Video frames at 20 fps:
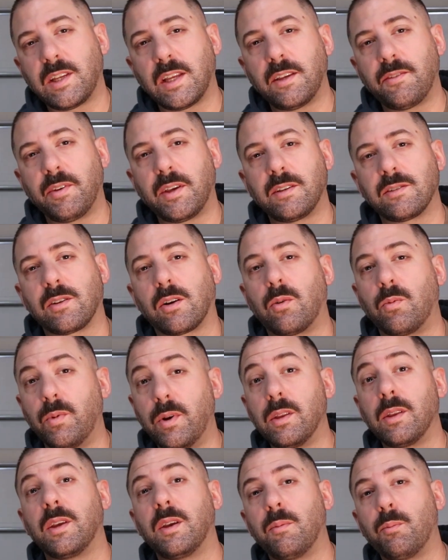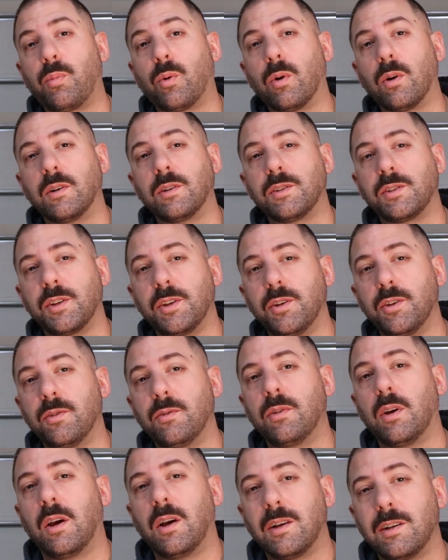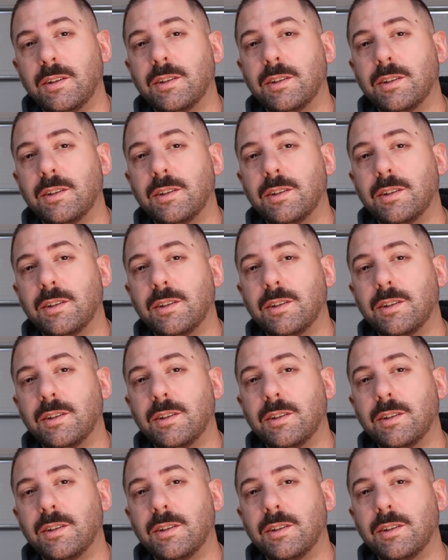savings are really important to you,